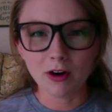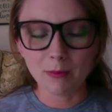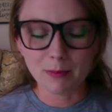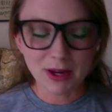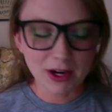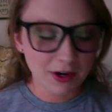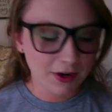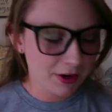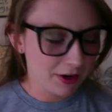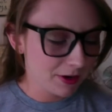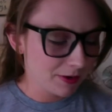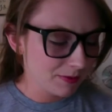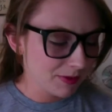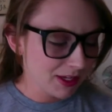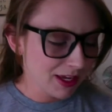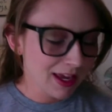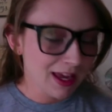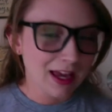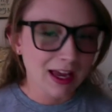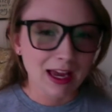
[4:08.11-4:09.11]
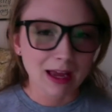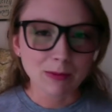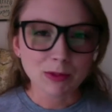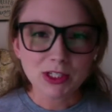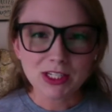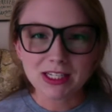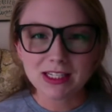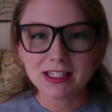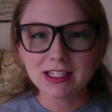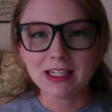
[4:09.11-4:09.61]
a mirror. I'm just
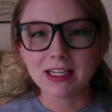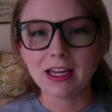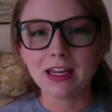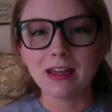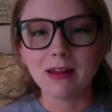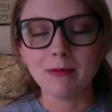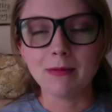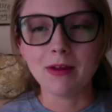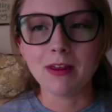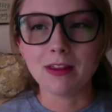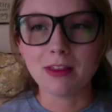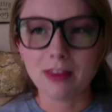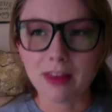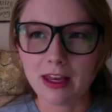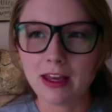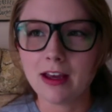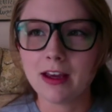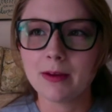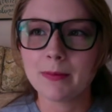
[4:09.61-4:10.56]
going to sit down and I'm going to think,